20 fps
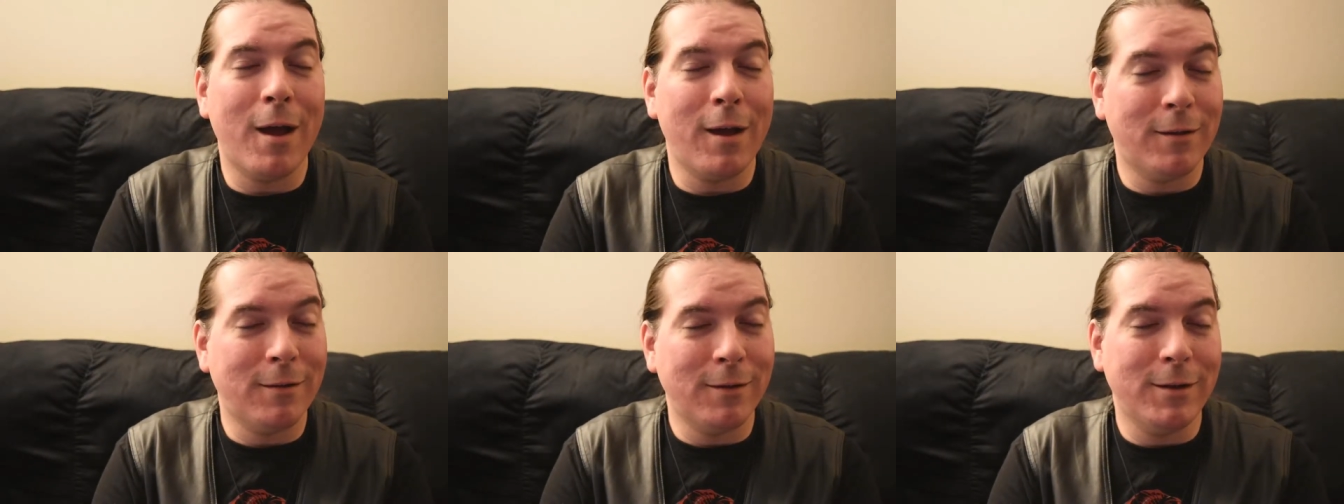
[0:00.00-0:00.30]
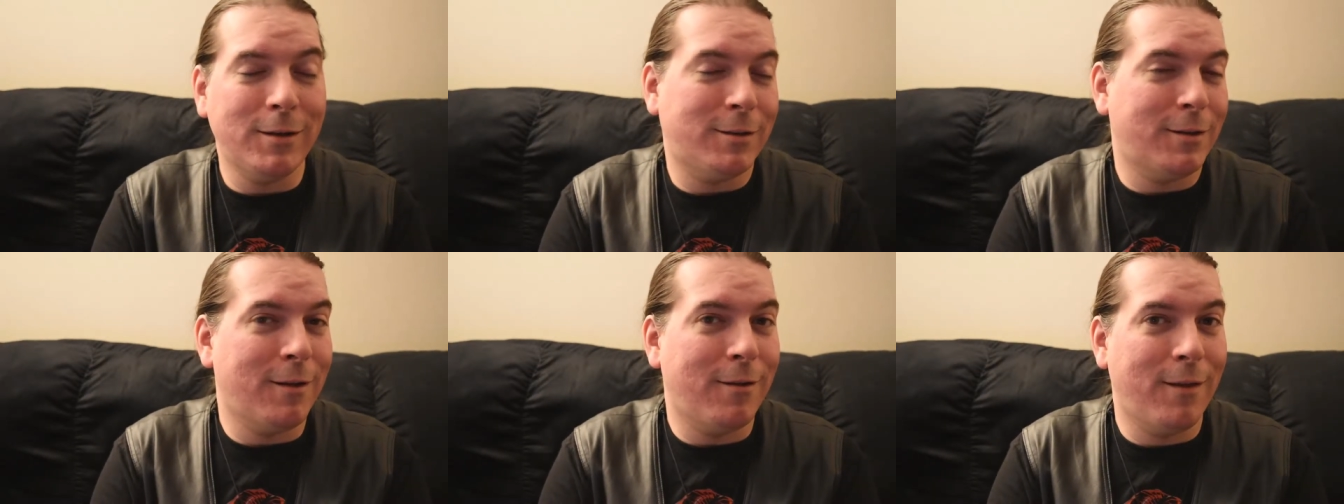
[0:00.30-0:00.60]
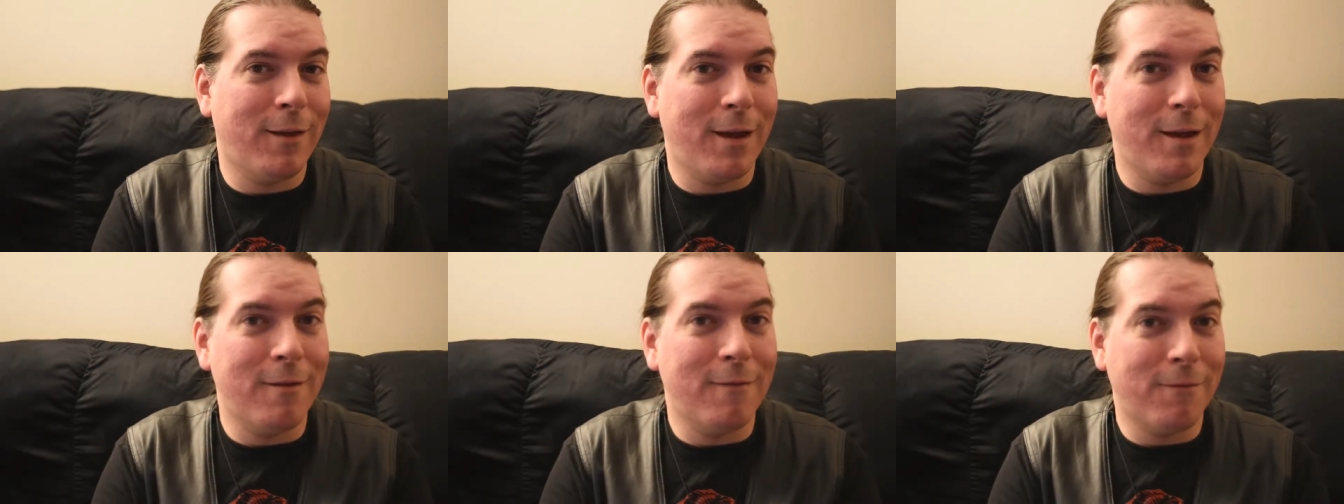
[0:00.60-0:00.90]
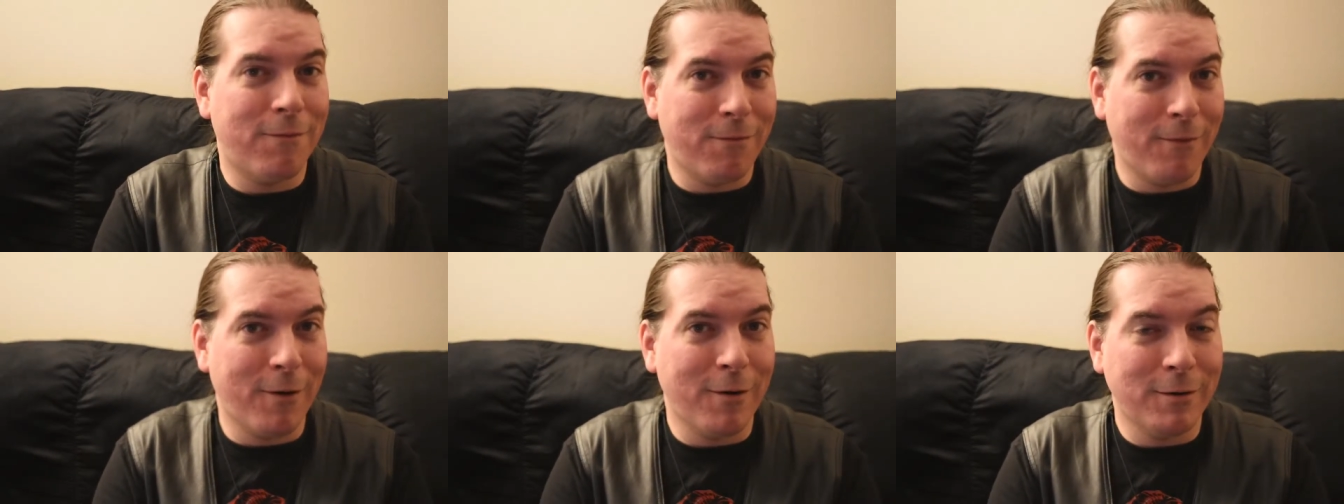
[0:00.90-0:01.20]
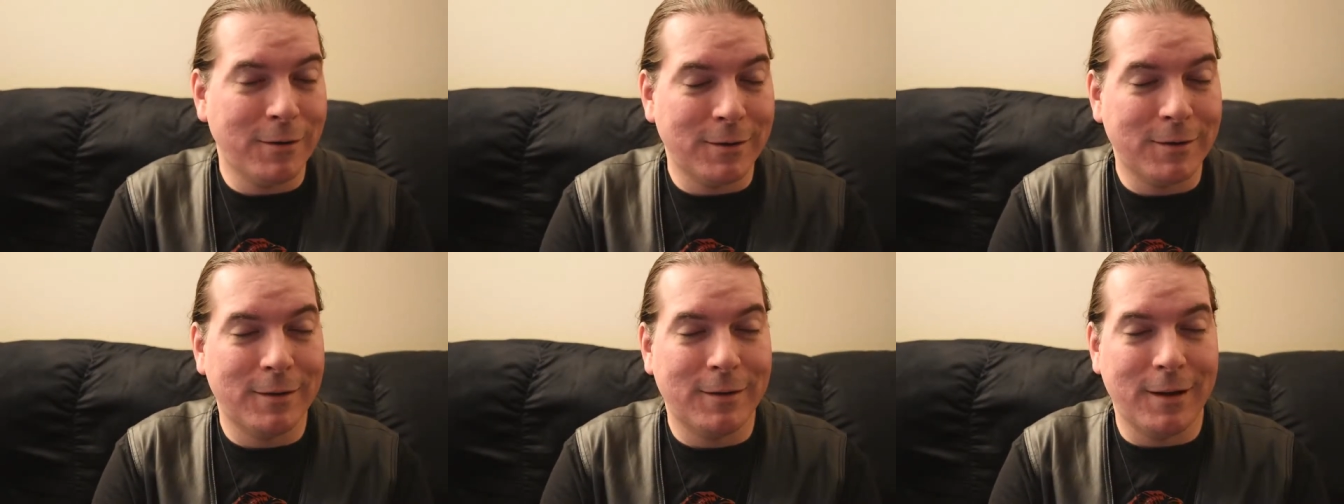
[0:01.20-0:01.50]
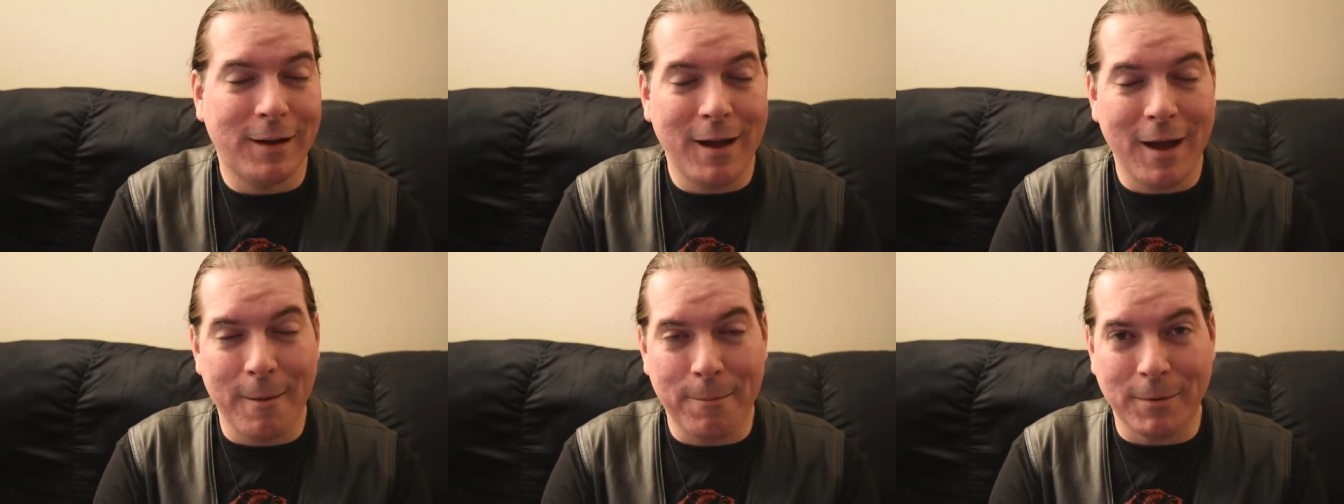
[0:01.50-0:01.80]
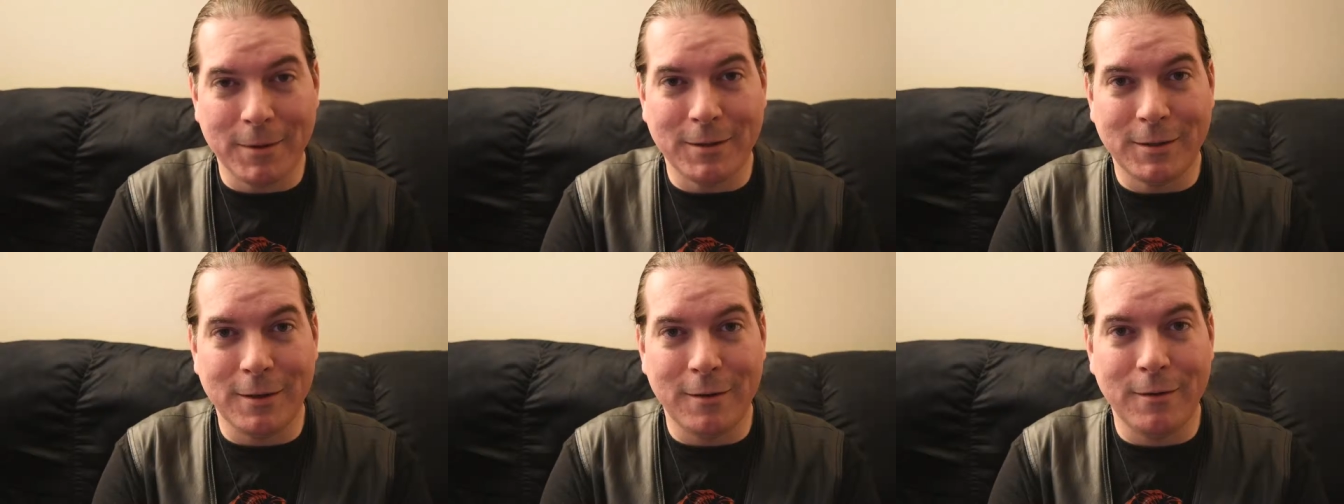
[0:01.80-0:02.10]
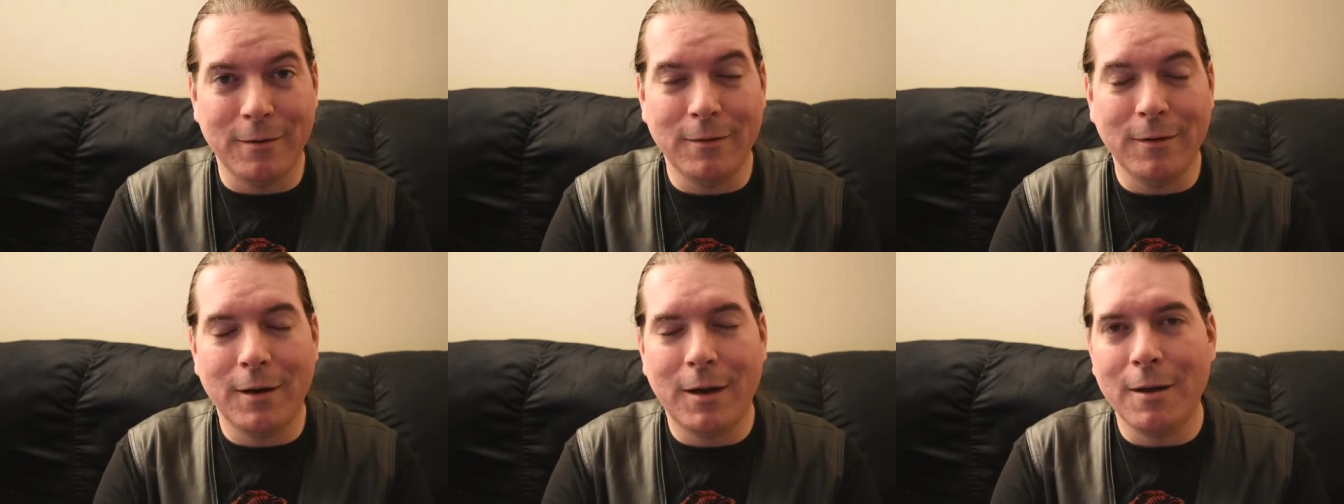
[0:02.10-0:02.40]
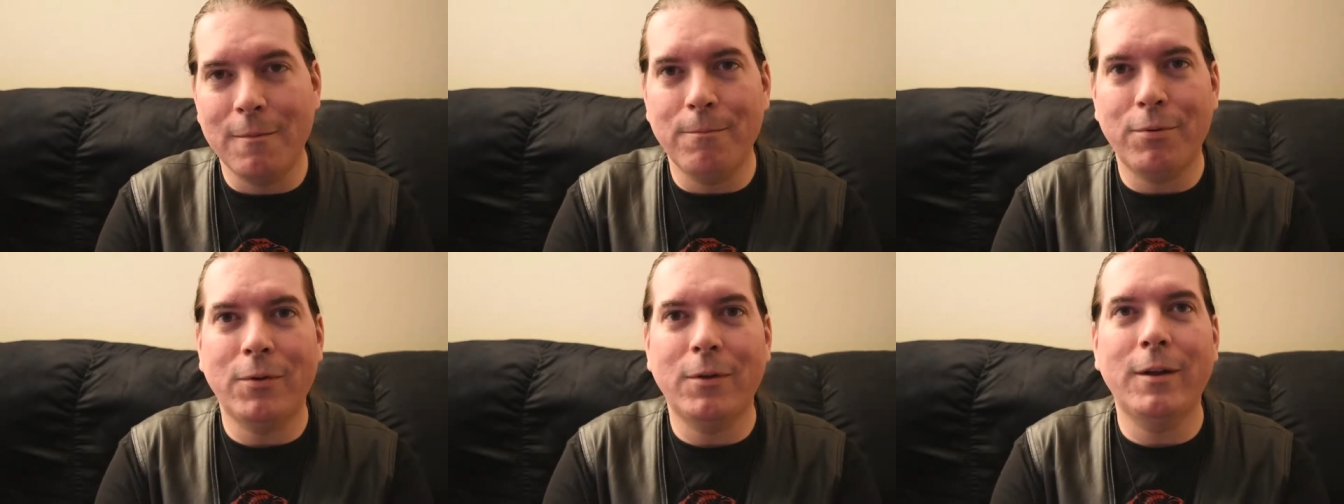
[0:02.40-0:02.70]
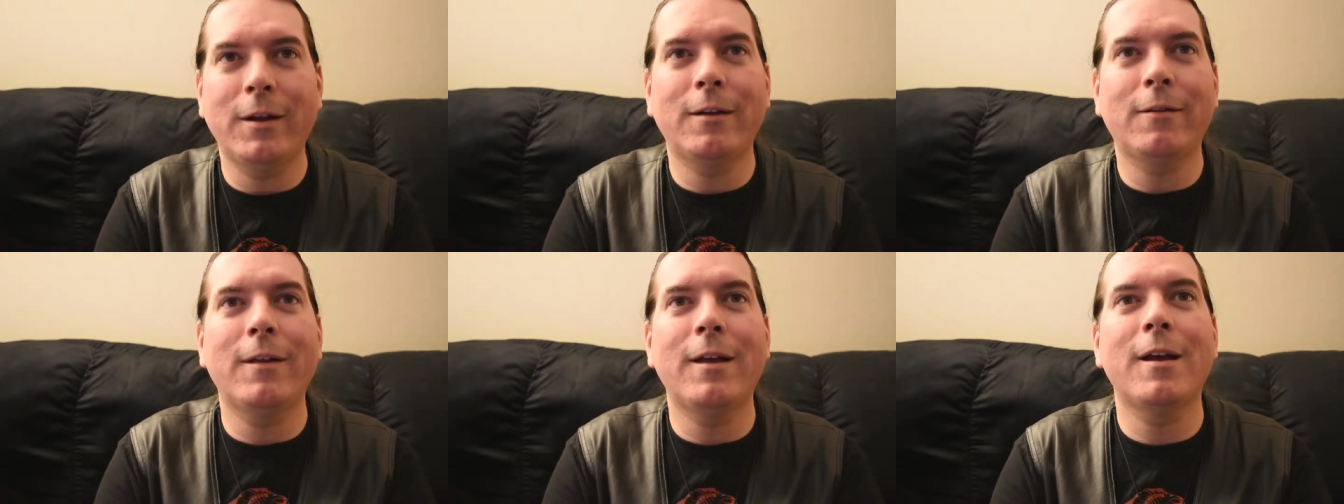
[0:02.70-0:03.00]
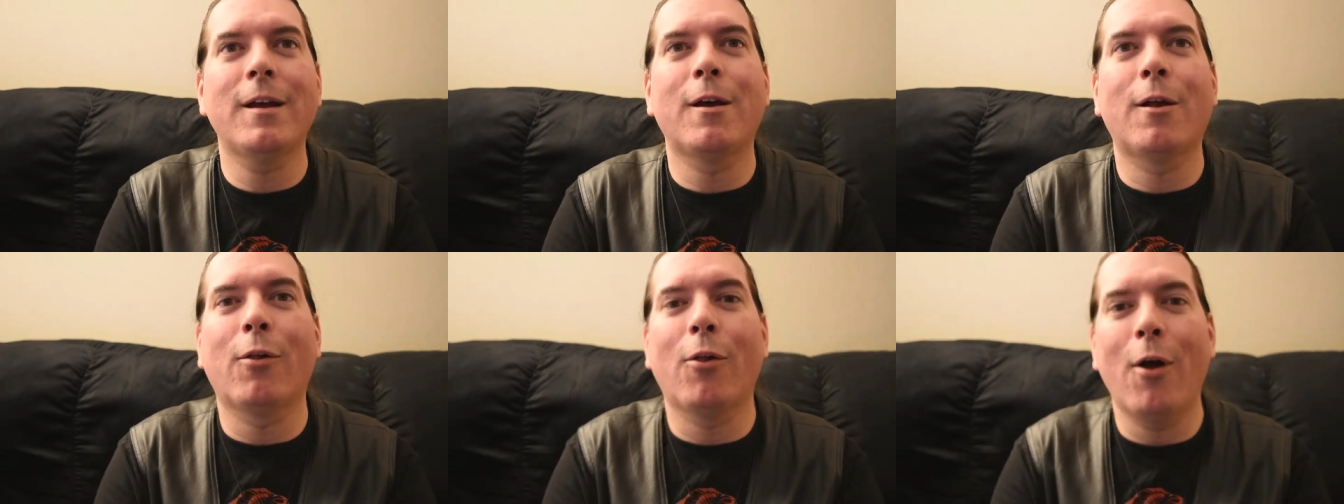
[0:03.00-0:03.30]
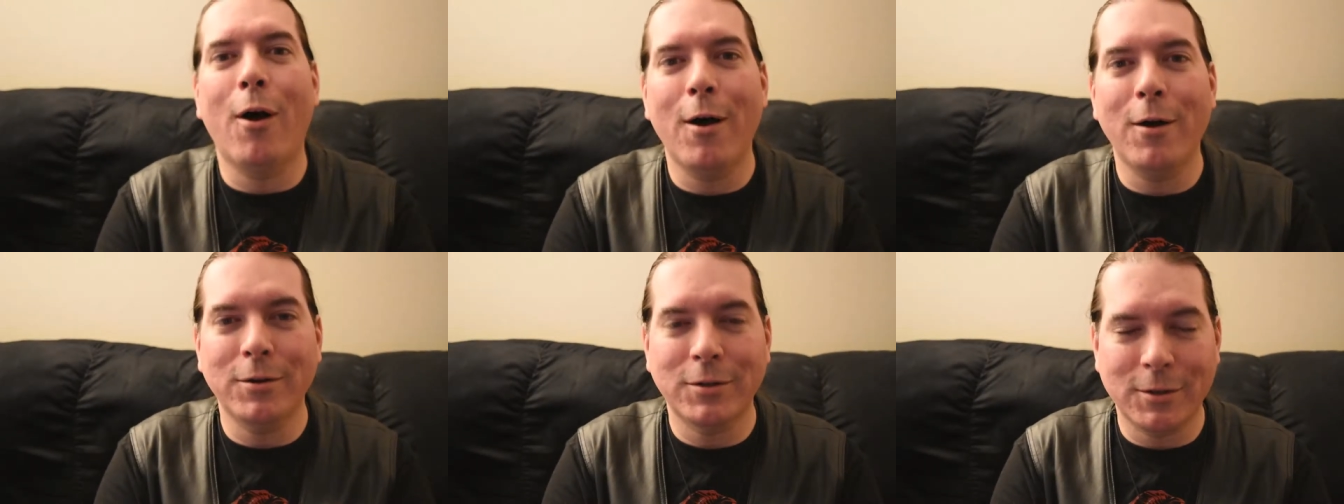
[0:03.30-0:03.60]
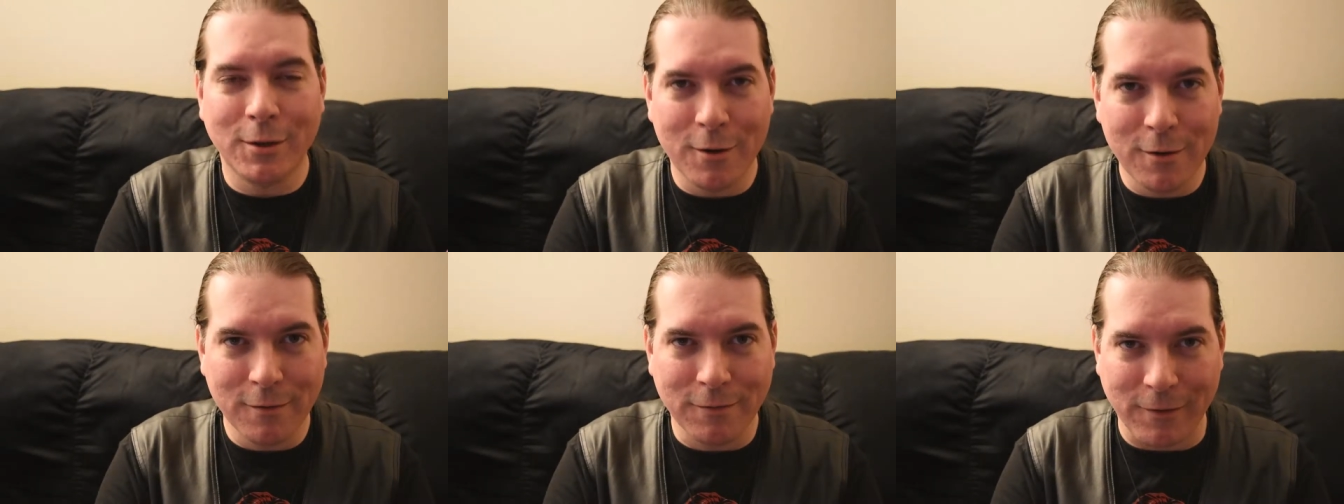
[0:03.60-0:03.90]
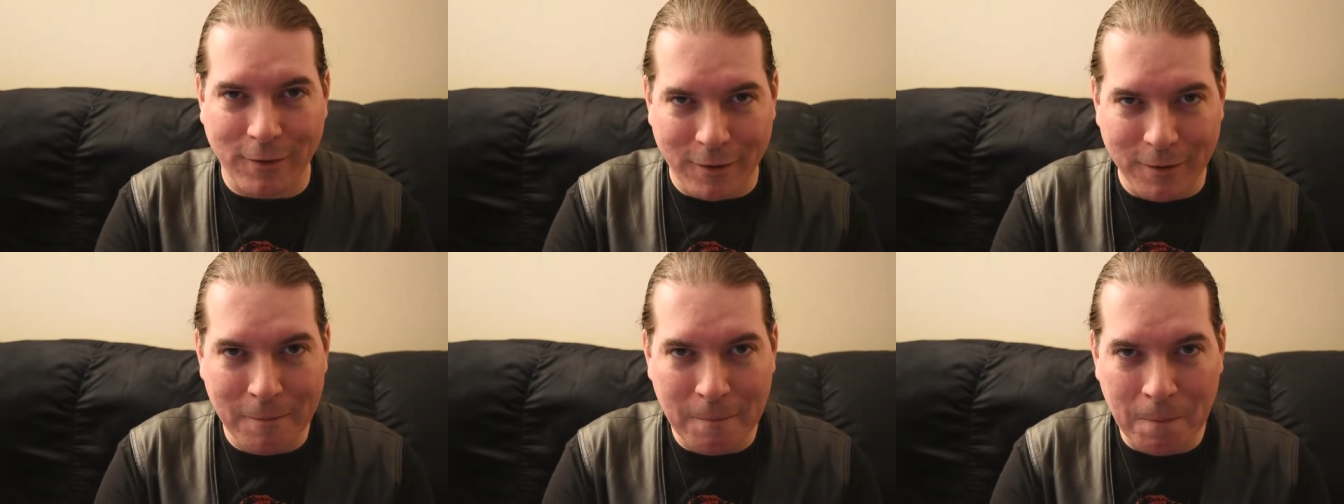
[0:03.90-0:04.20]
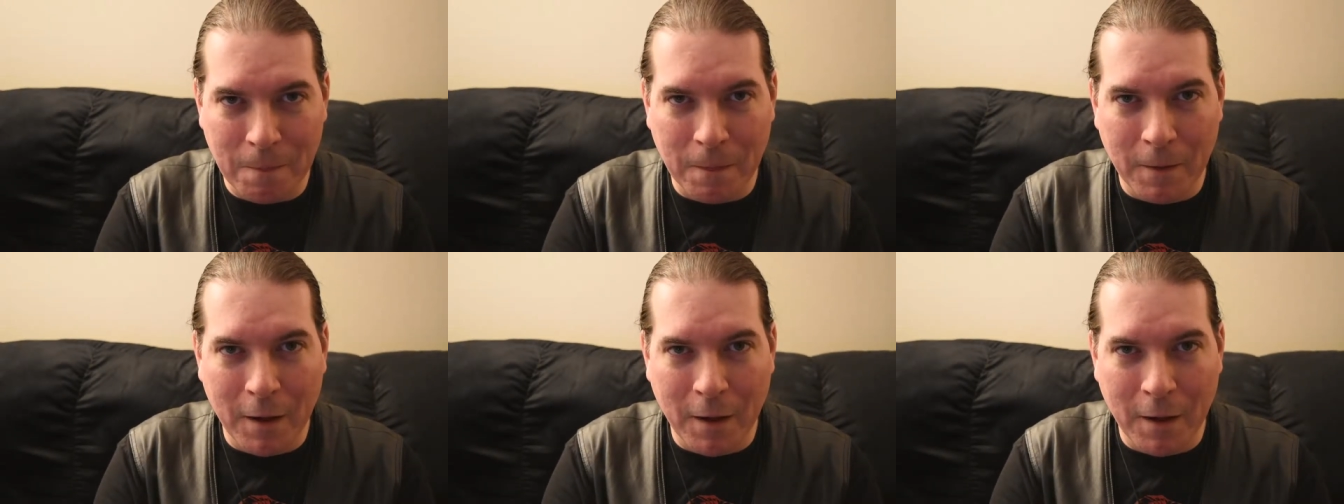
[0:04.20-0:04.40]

at least in the first episode, completely glossed over